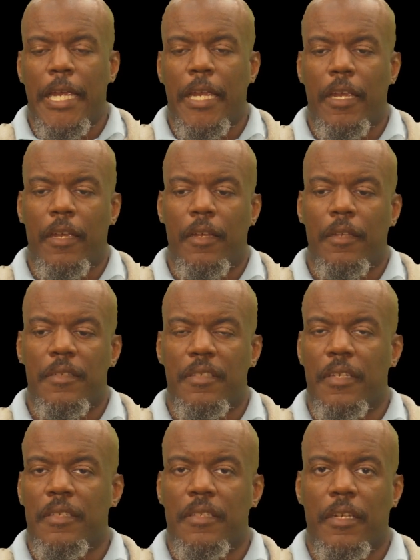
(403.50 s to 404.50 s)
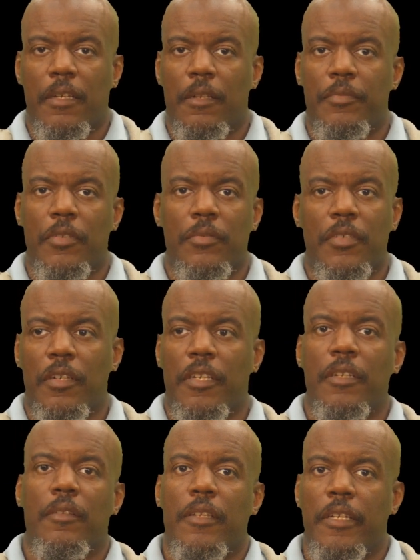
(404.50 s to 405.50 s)
and says that Eclipso is going to
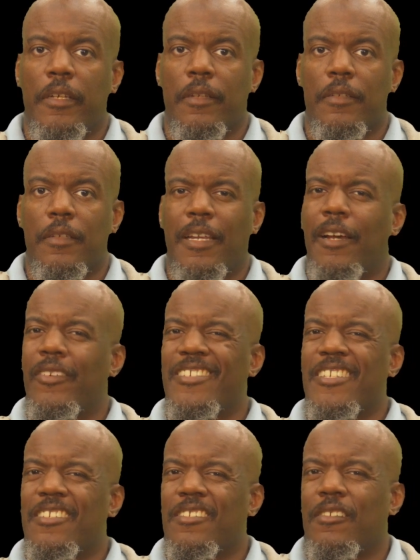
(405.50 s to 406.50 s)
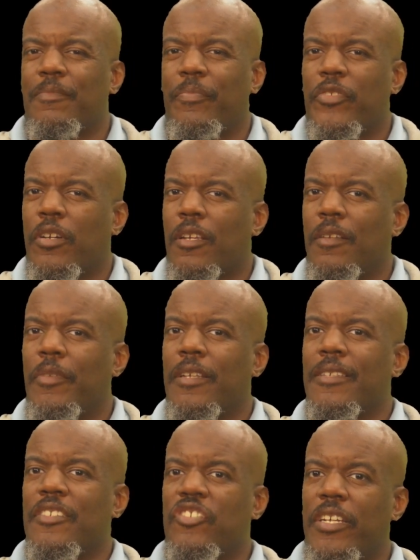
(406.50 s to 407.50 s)
kill the kids. Now, is he talking about
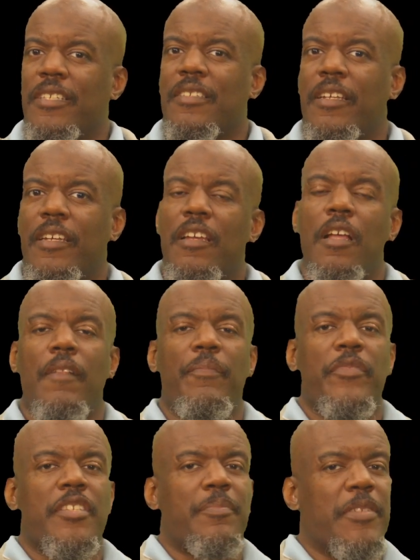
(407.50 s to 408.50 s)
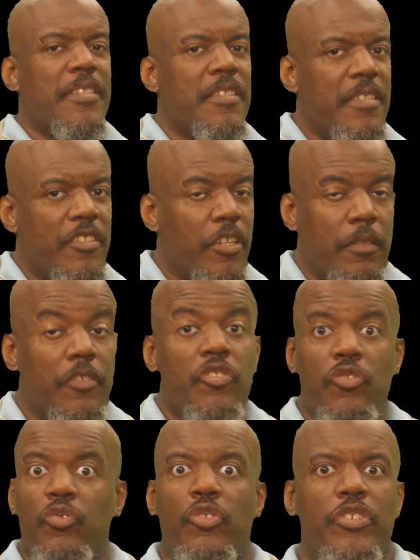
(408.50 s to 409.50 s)
the JSA, the
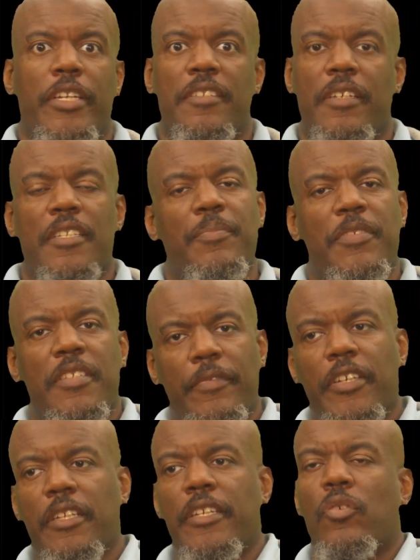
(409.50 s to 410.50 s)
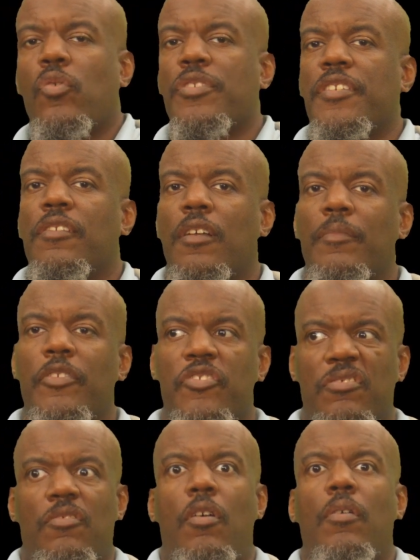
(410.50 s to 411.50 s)
junior JSA specifically, or is he talking about
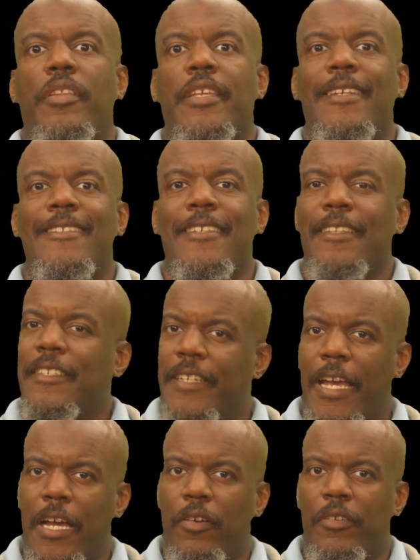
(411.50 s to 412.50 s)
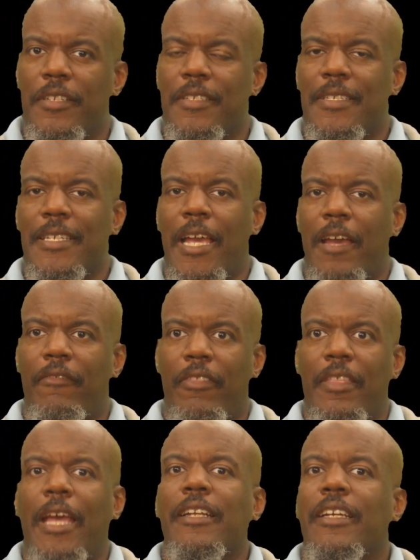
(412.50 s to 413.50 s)
just all the kids in the town? Does he have
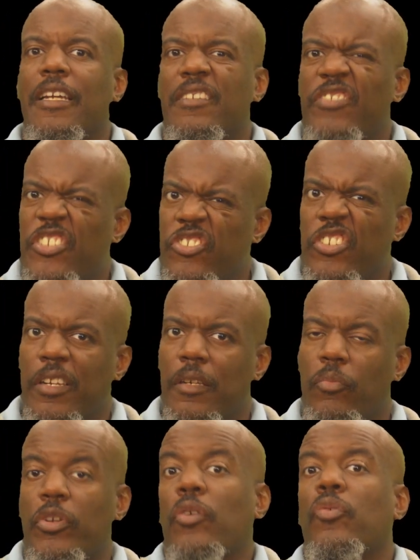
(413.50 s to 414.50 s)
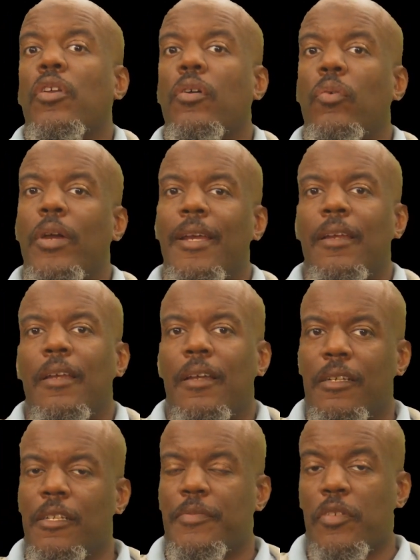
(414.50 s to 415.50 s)
that kind of agenda? We don't know
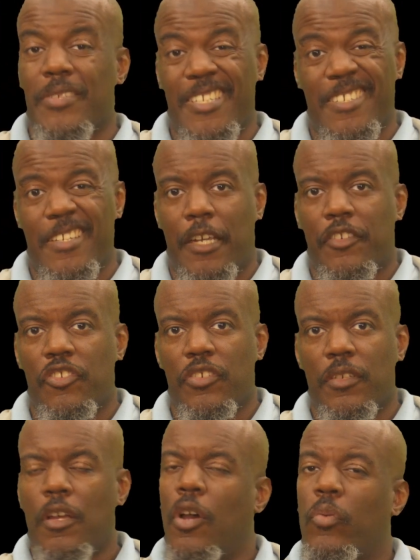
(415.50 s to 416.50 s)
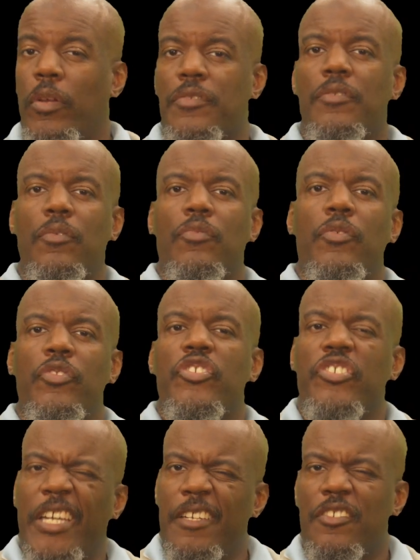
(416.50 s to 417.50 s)
Eclipso's exact agenda. We also don't know the
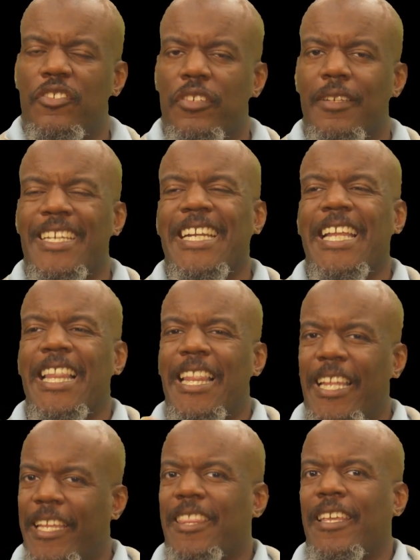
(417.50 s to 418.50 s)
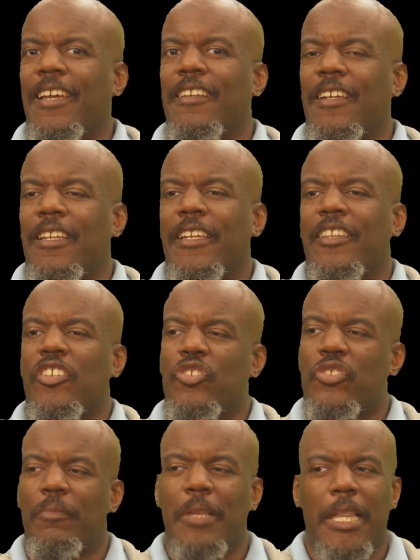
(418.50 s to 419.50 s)
Shade's agenda, and I like that. I like
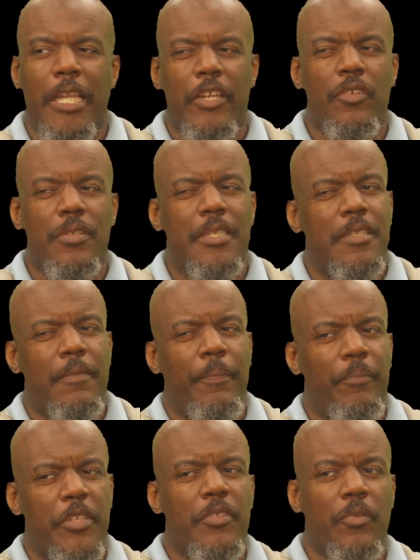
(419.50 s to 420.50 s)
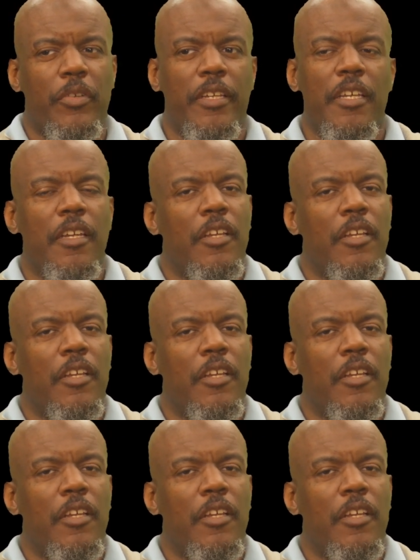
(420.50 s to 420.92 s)
there's some layers and some mystery